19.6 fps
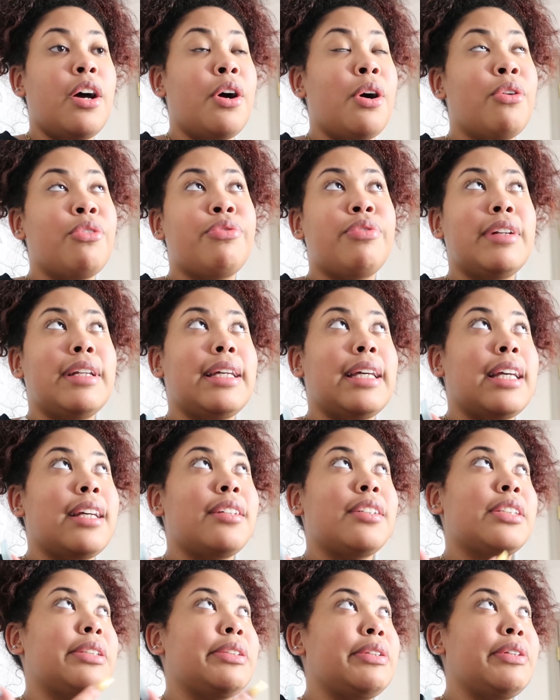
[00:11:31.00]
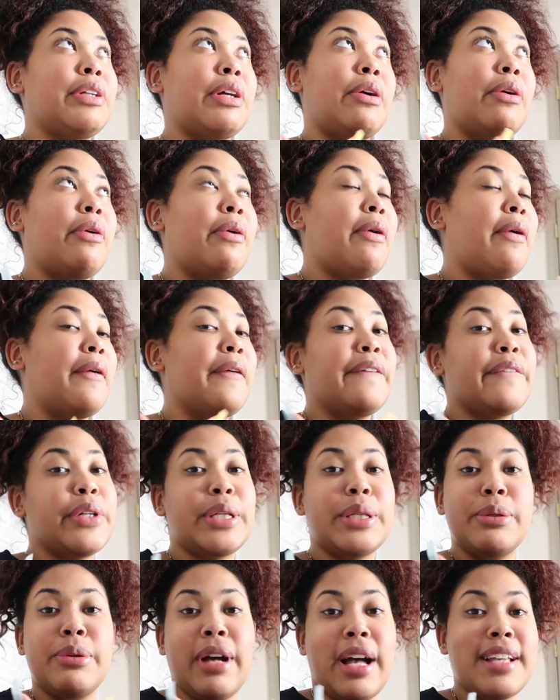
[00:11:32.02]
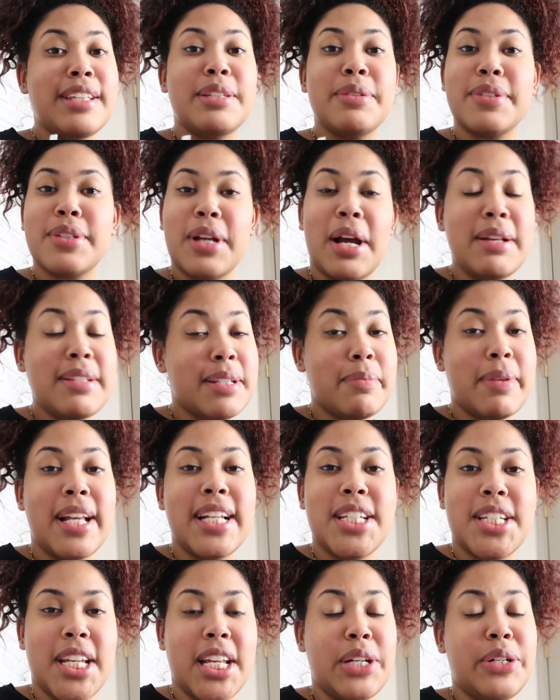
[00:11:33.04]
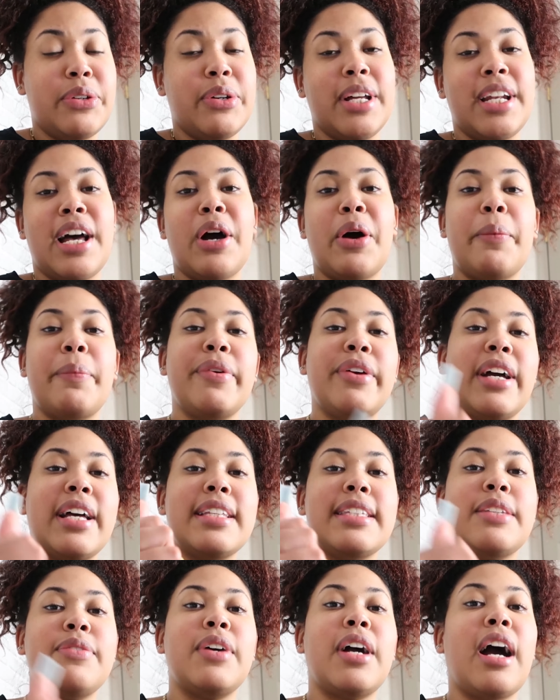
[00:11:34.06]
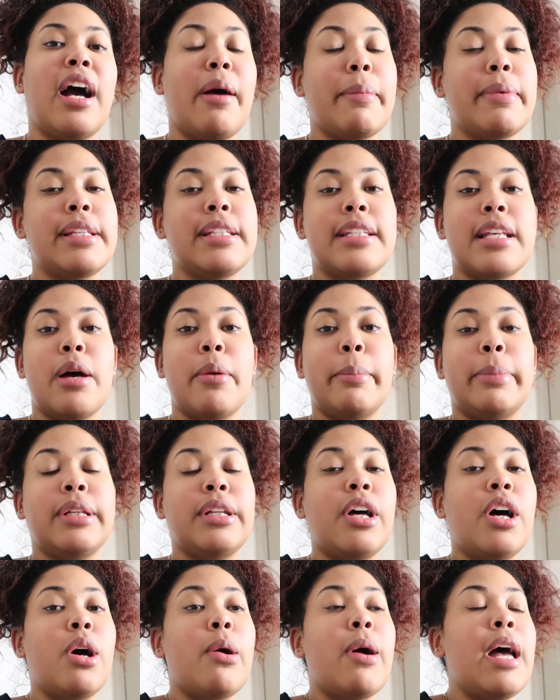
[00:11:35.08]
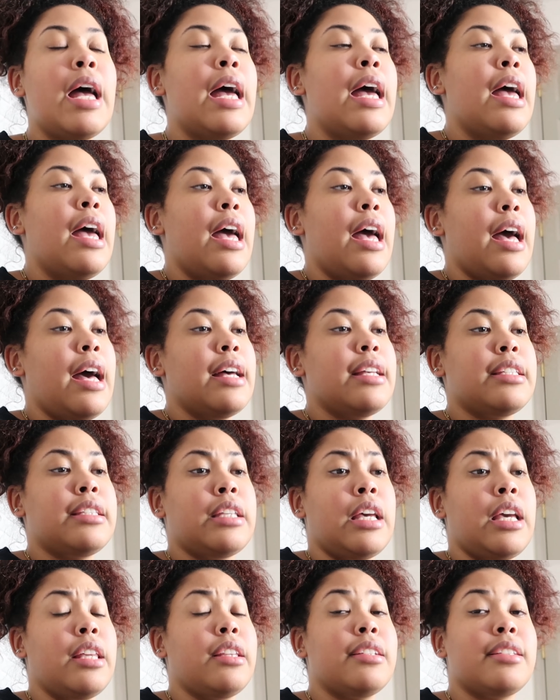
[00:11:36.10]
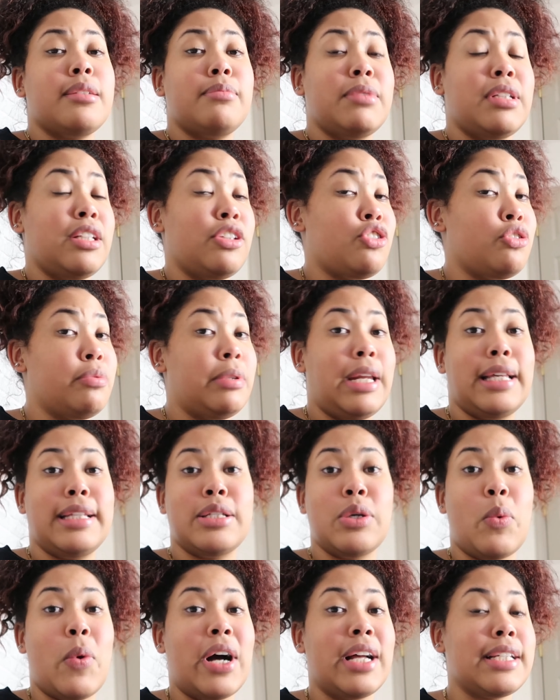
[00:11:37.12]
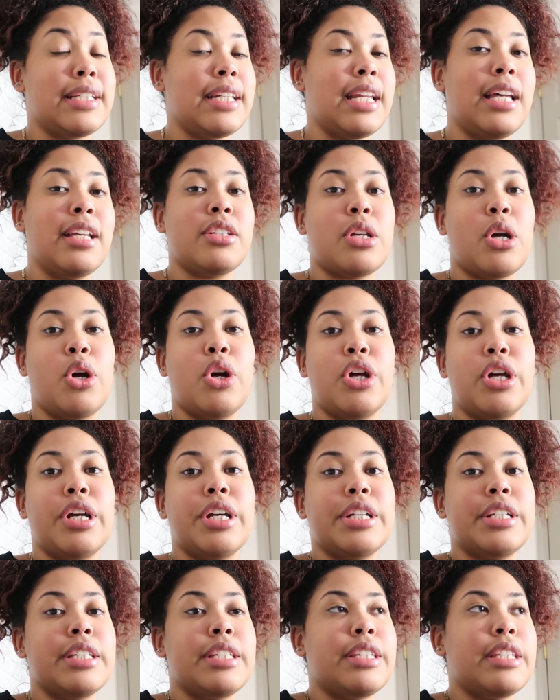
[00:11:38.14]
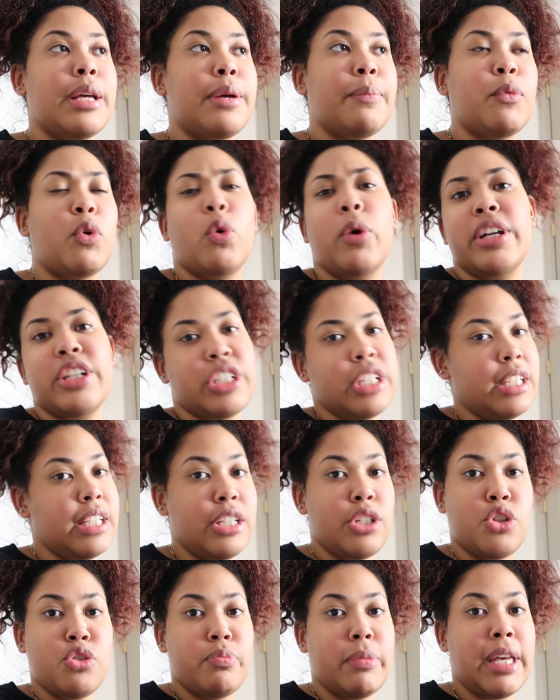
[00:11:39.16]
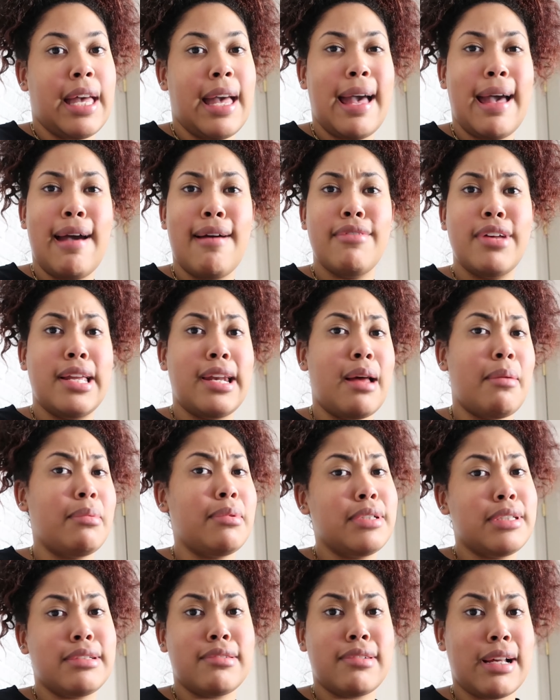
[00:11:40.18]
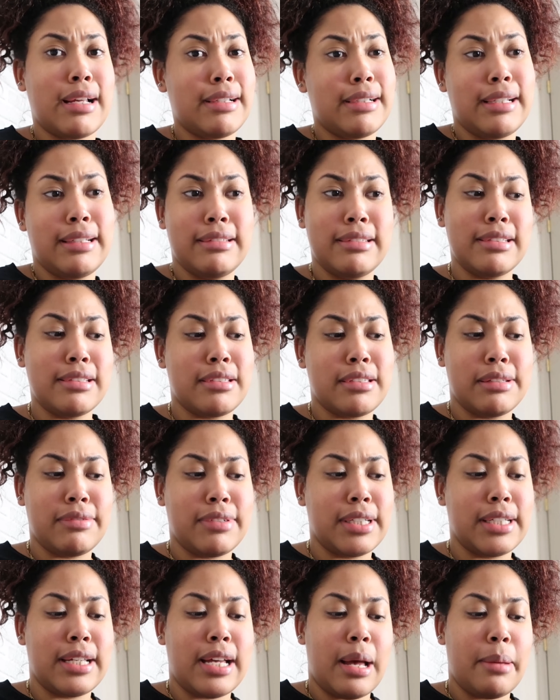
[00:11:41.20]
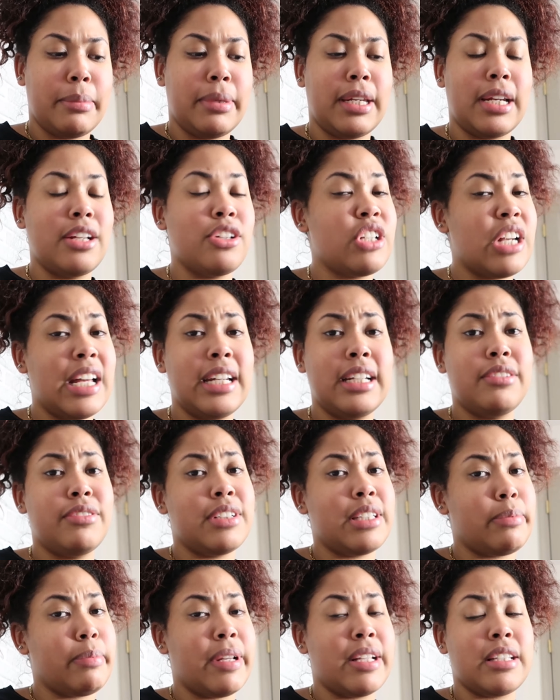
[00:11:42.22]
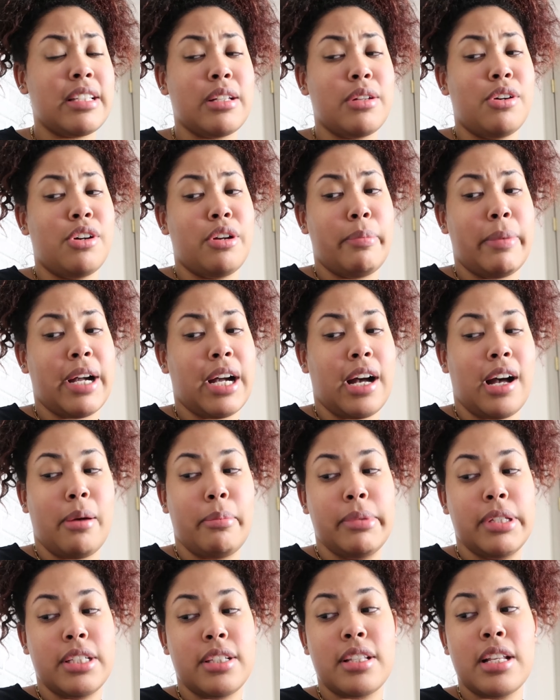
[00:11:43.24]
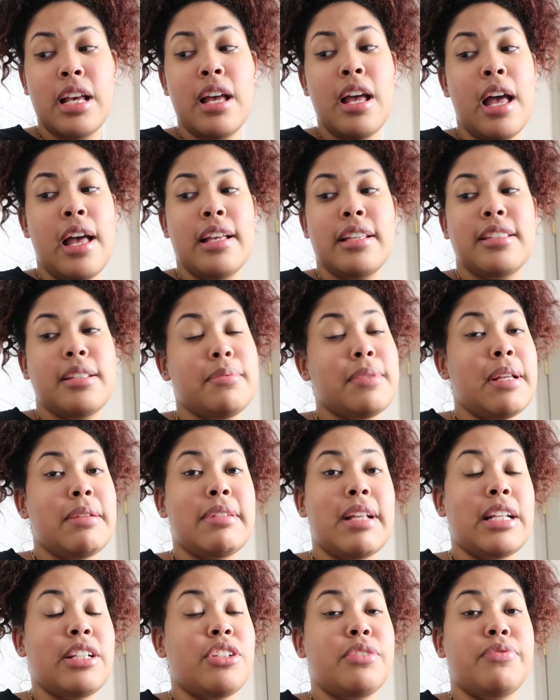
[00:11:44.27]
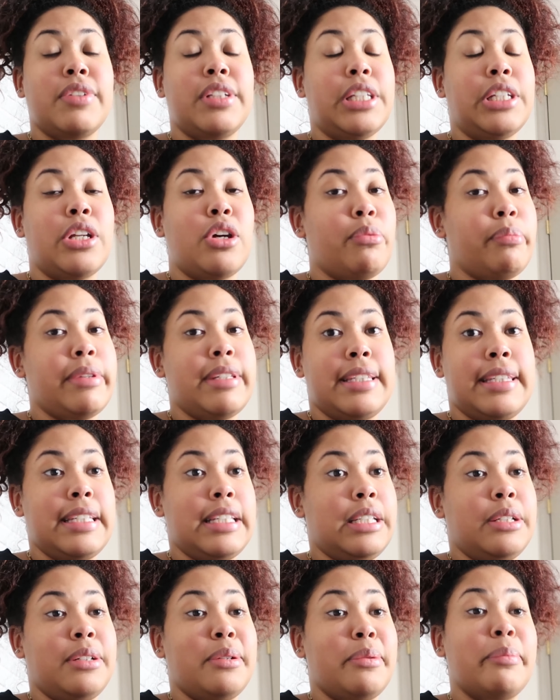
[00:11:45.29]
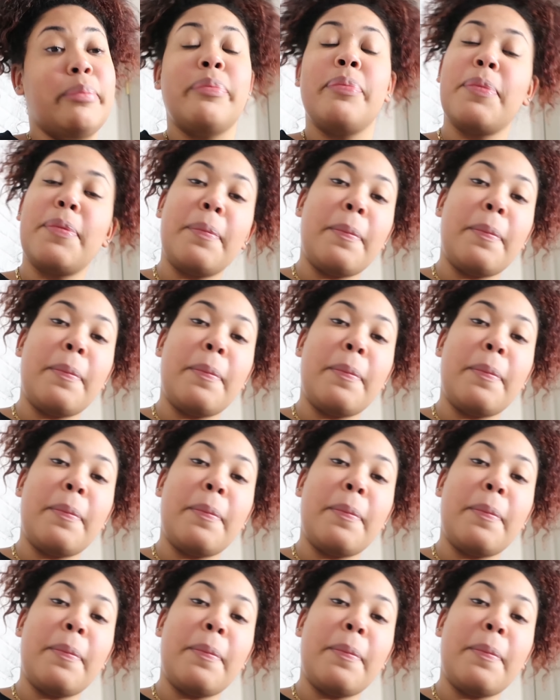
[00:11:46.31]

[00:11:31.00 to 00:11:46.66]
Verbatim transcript: hopefully you know hopefully you guys subscribe to my channel and i hope you guys leave a comment down below Ask to either something that you would like to watch next or some question that you may have and i'm gonna try to answer it i mean i try to respond to all of my comments sometimes i just really don't be seeing them